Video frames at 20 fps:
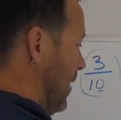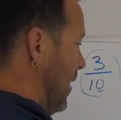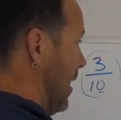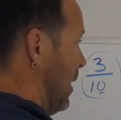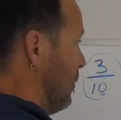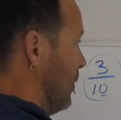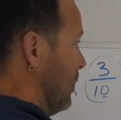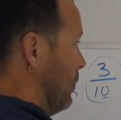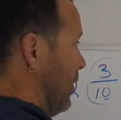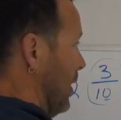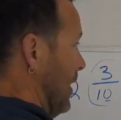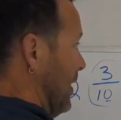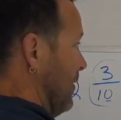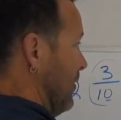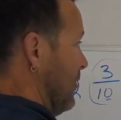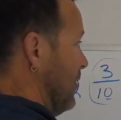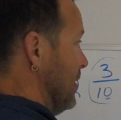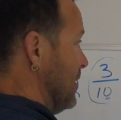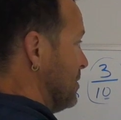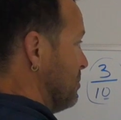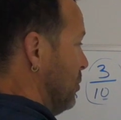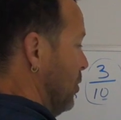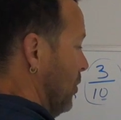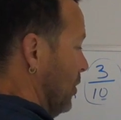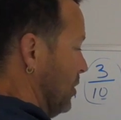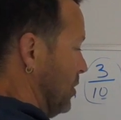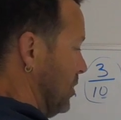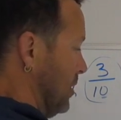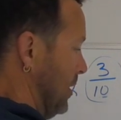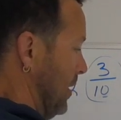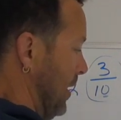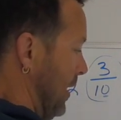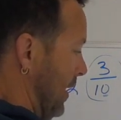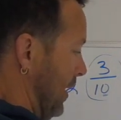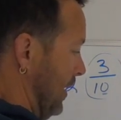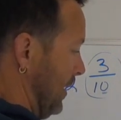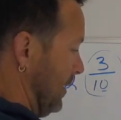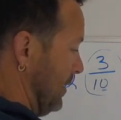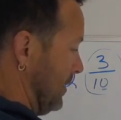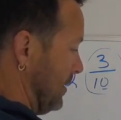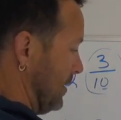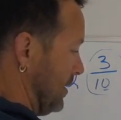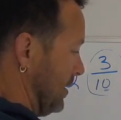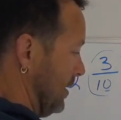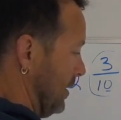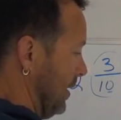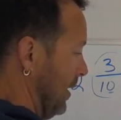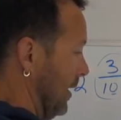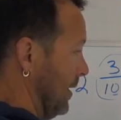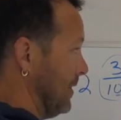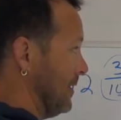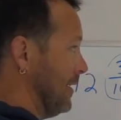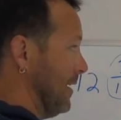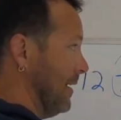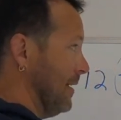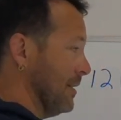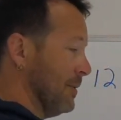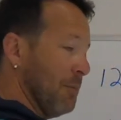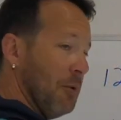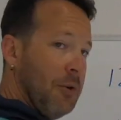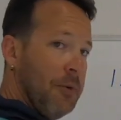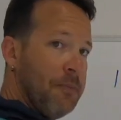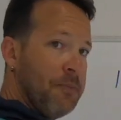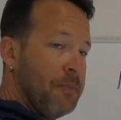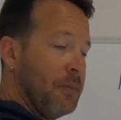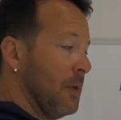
and we write this portion as a decimal.